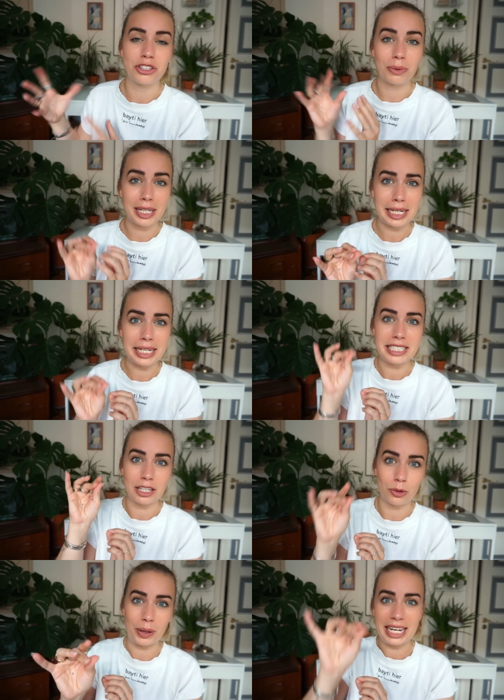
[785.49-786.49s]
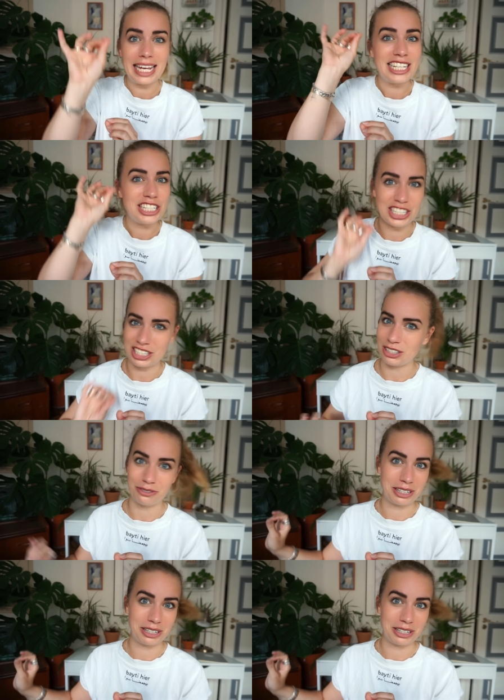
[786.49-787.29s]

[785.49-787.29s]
so here is a quick gist of